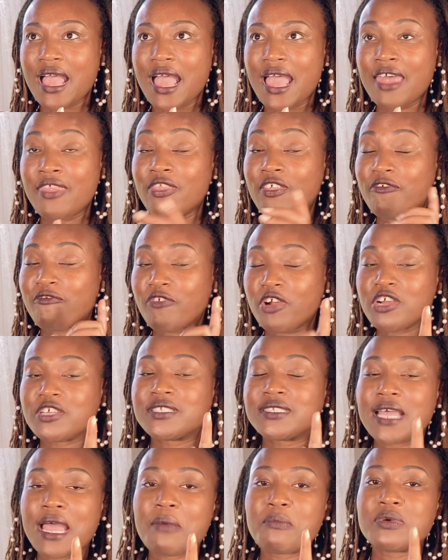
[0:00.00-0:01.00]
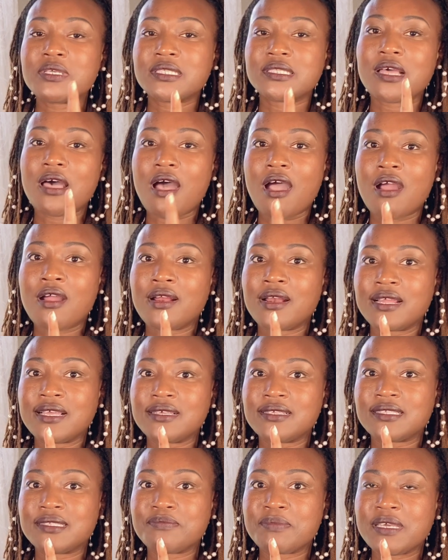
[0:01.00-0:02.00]
and the first time was the
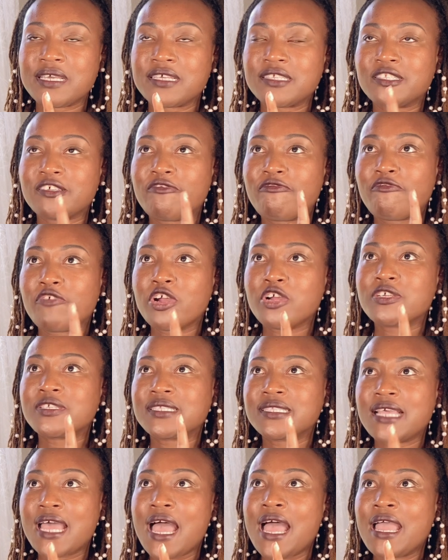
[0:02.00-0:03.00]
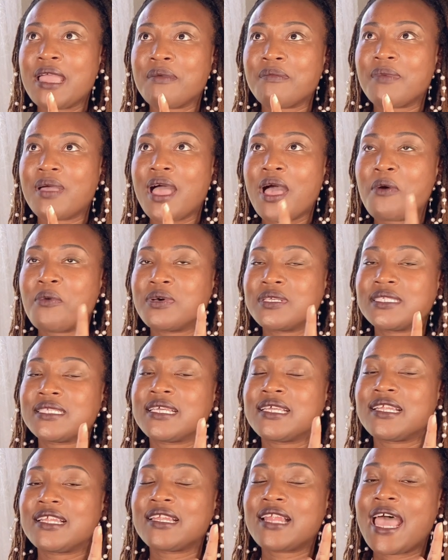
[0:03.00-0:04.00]
hardest because the first time I
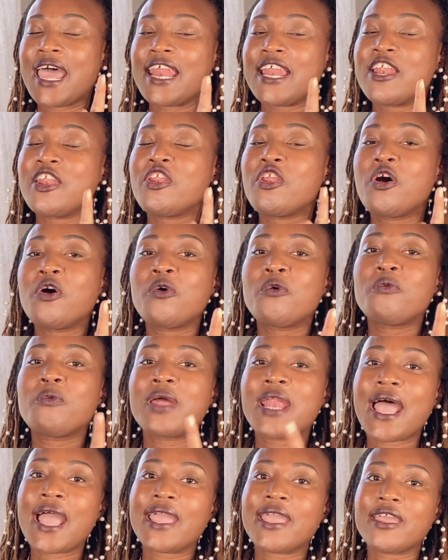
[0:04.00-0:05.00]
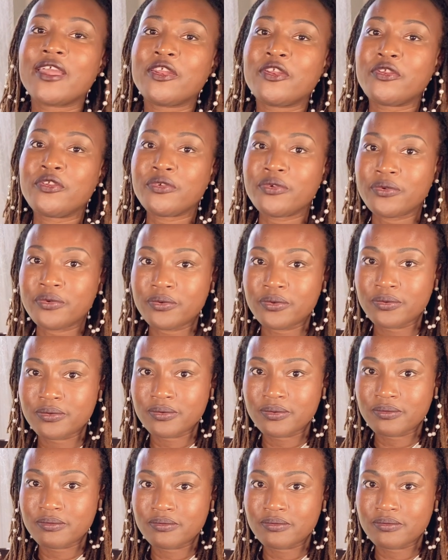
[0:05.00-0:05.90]
wasn't I didn't know what I could do.